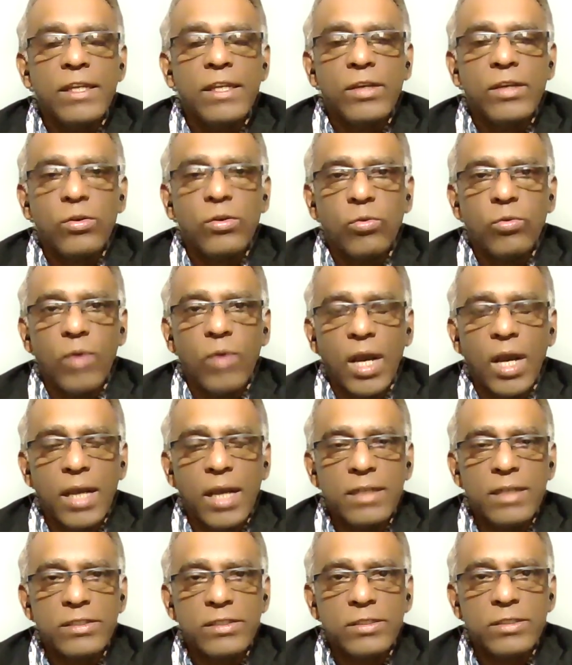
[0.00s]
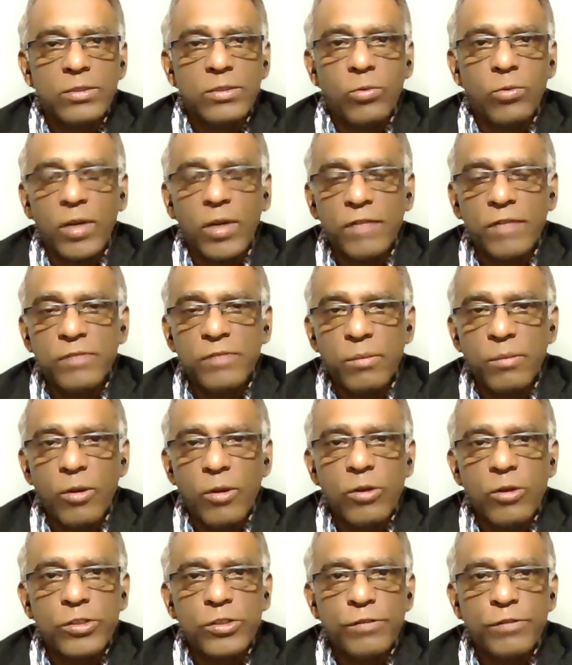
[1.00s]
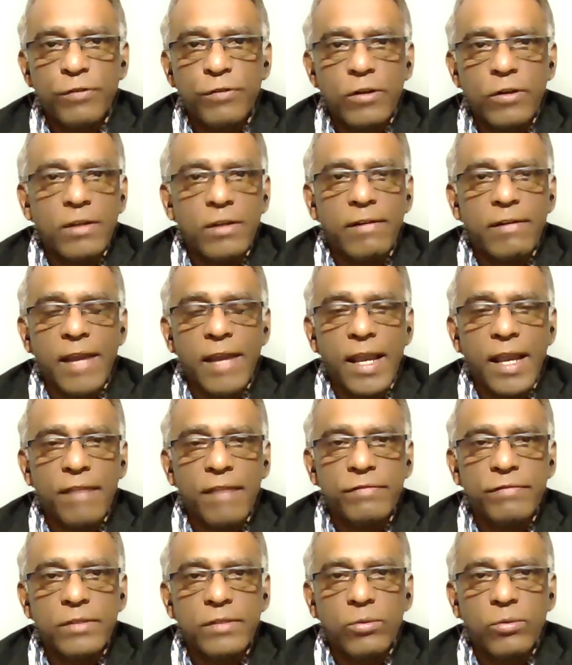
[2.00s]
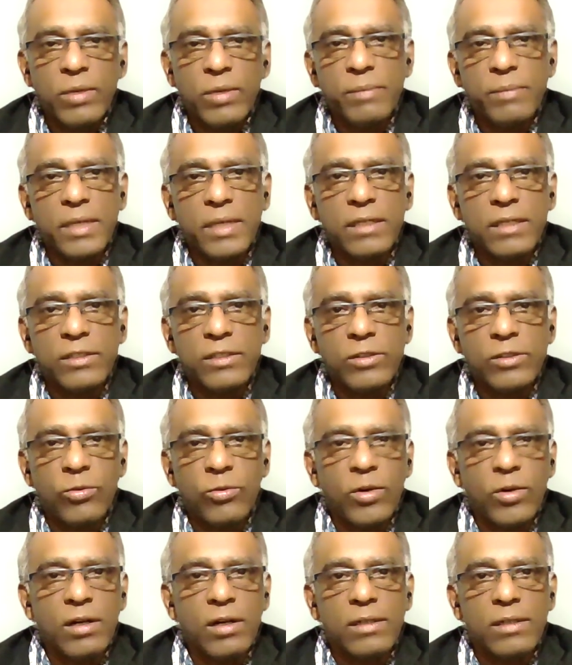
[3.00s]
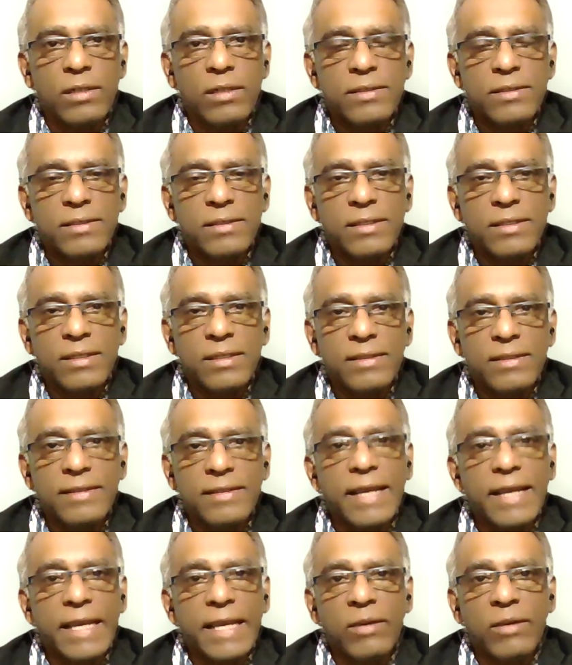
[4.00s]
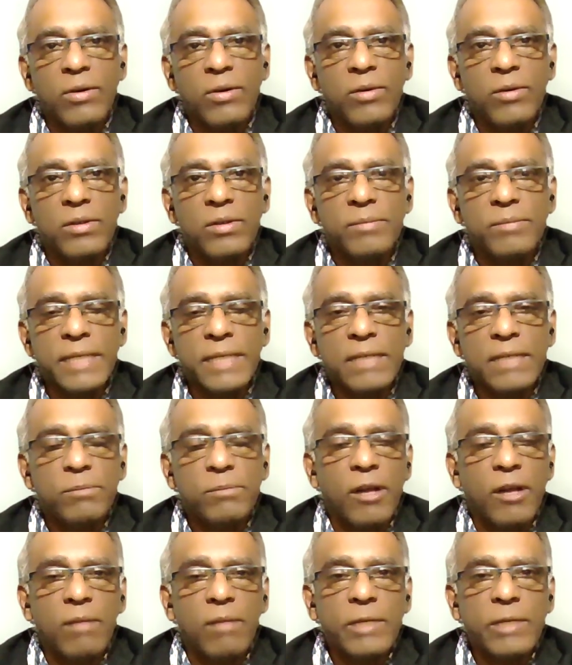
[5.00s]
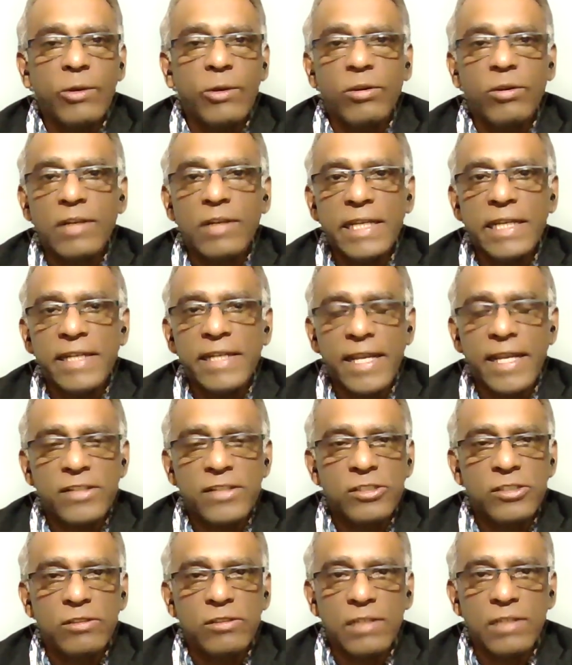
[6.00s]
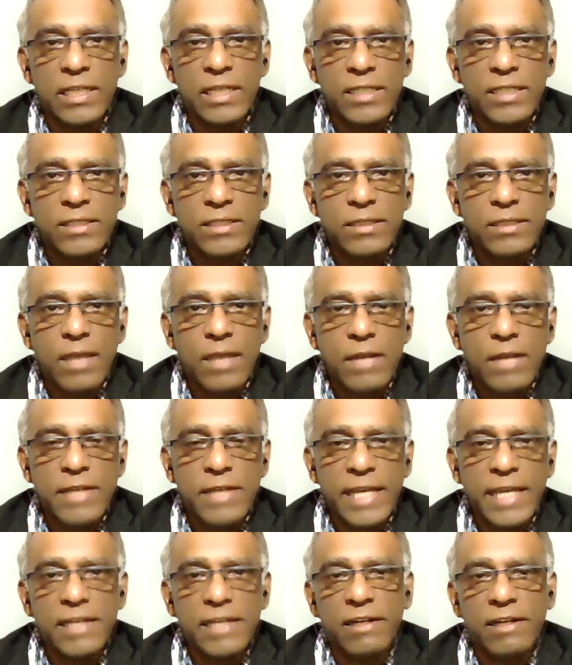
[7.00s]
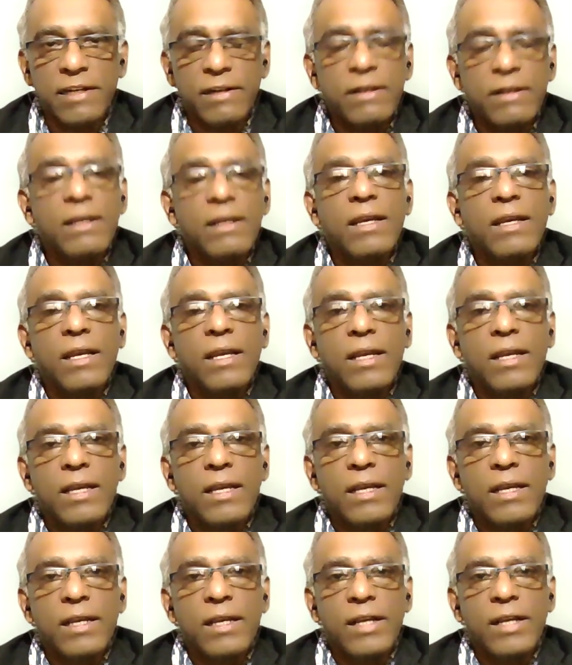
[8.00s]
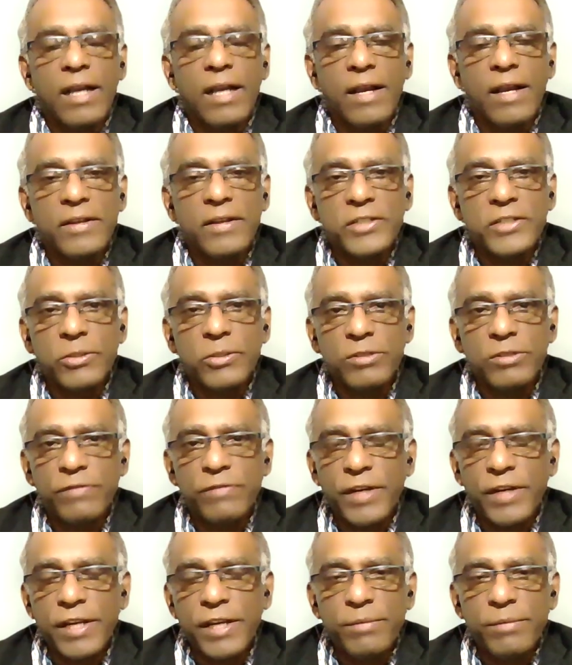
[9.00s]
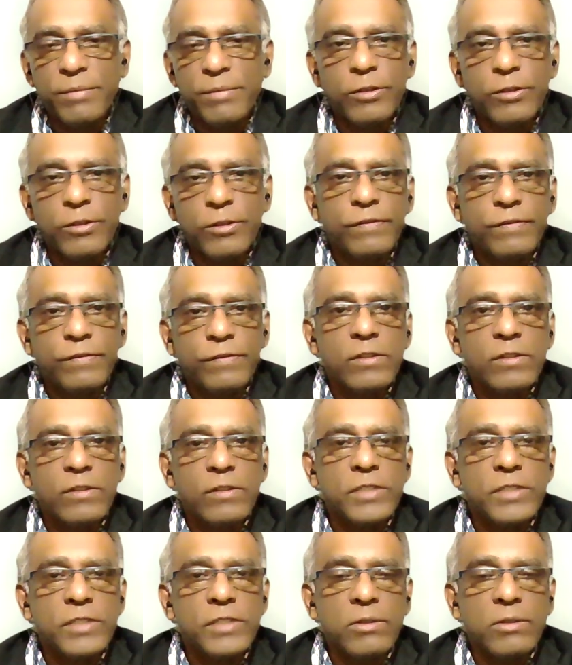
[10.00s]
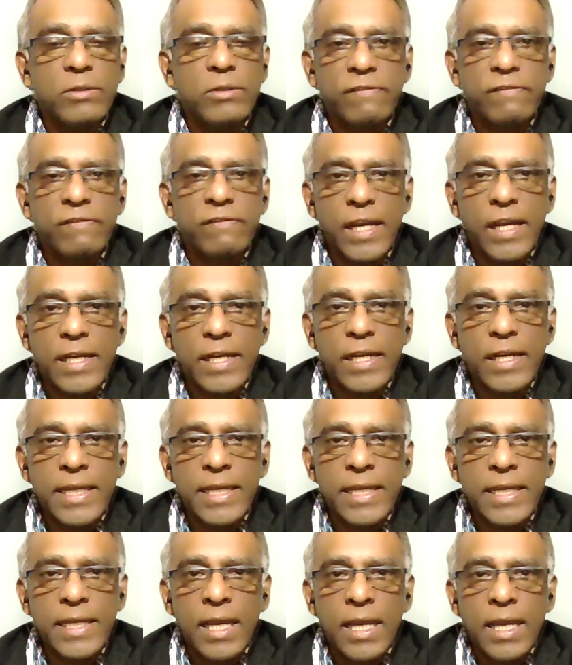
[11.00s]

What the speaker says: was one of the most photographed women in the world. Like, I mean, probably only next to Liz Taylor. She was very beautiful. She was very